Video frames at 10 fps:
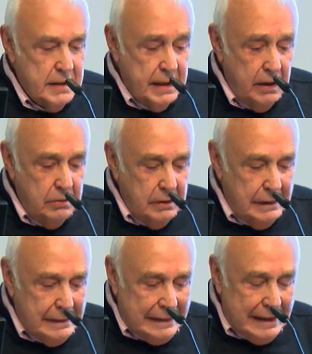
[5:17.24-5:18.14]
So
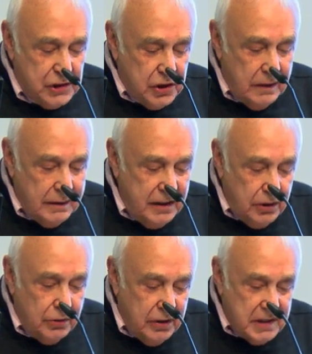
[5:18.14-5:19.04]
the
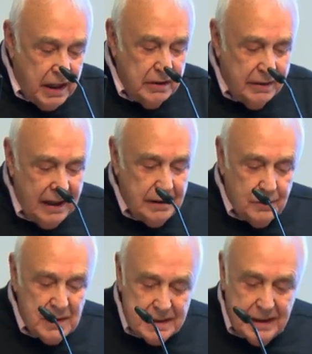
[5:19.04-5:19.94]
Eurozone then
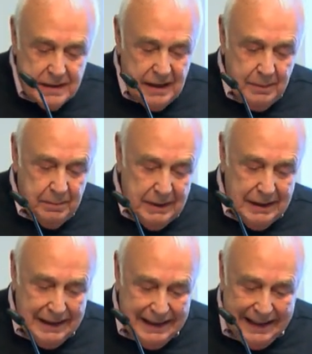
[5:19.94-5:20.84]
was set up
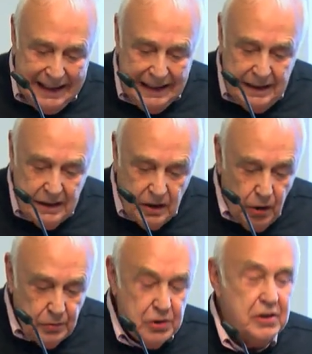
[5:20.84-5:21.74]
in
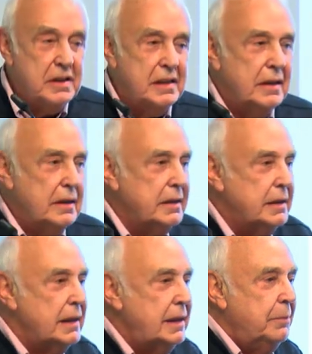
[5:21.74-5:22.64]
conscious
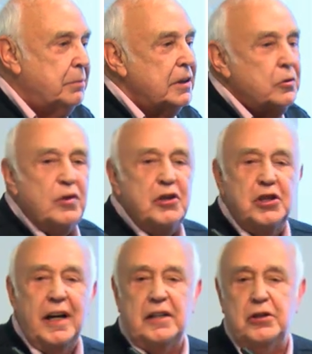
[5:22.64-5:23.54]
and deliberate
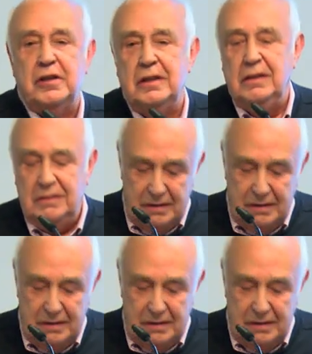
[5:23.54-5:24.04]
rejection